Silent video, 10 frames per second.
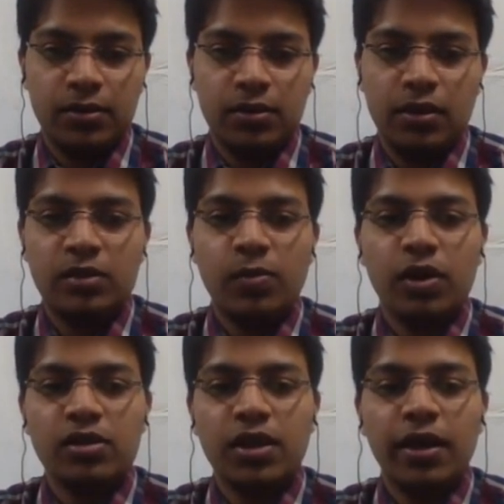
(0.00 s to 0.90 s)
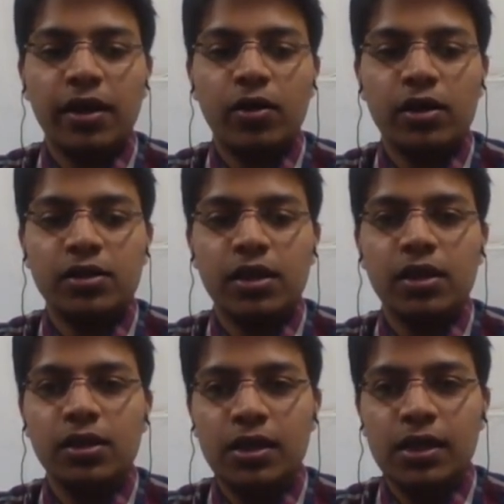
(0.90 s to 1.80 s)
These model standing orders are
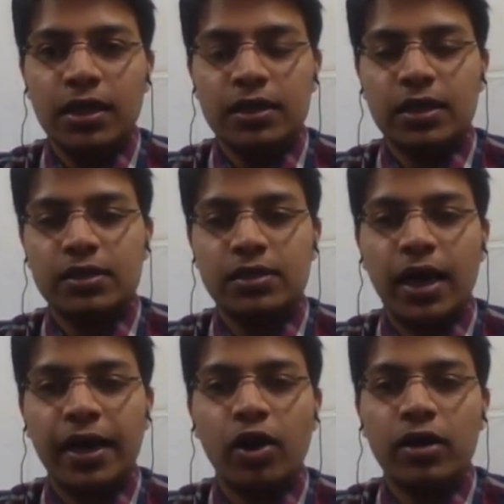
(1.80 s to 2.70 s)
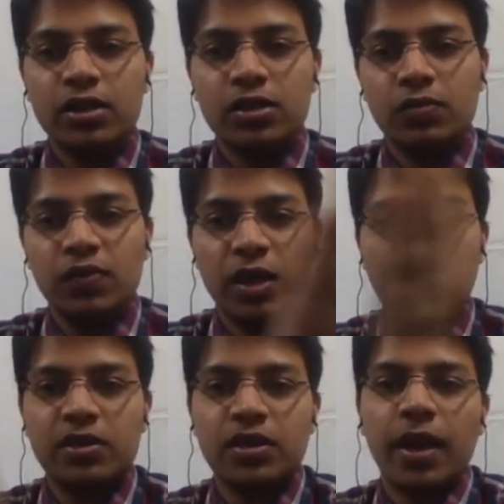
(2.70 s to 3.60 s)
the standing orders which are
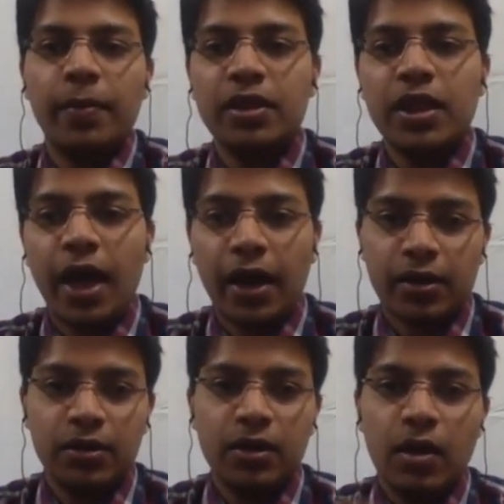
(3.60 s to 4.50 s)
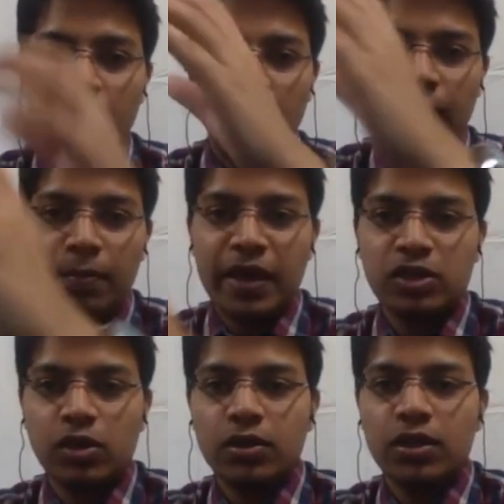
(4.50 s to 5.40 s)
prescribed in the Act. And
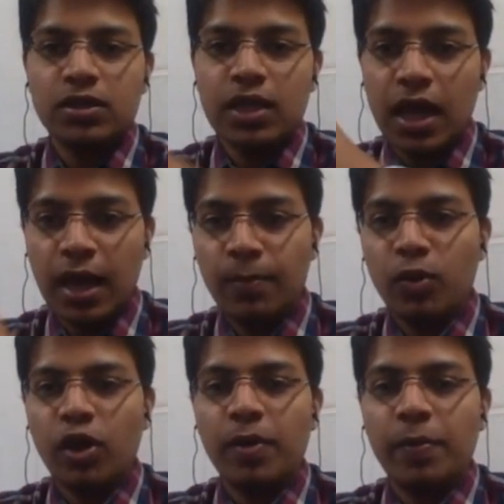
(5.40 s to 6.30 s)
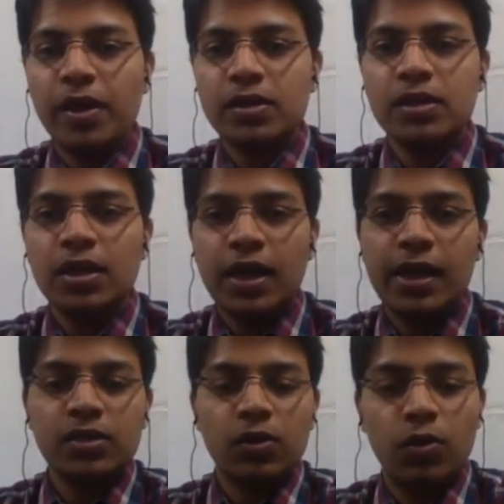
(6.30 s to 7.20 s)
based on this, the employer prepares
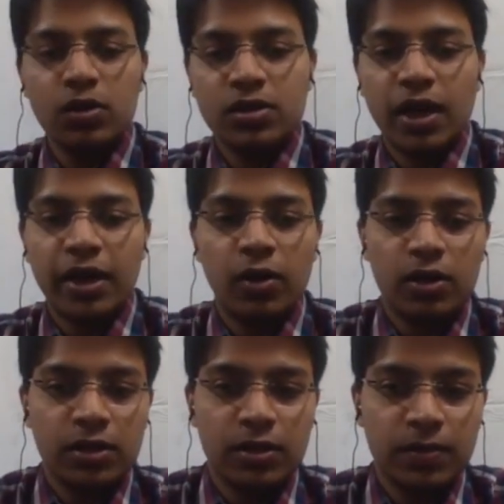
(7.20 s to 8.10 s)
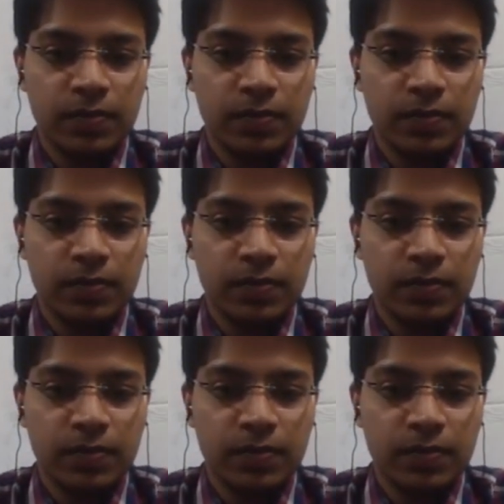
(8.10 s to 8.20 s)
his own standing orders.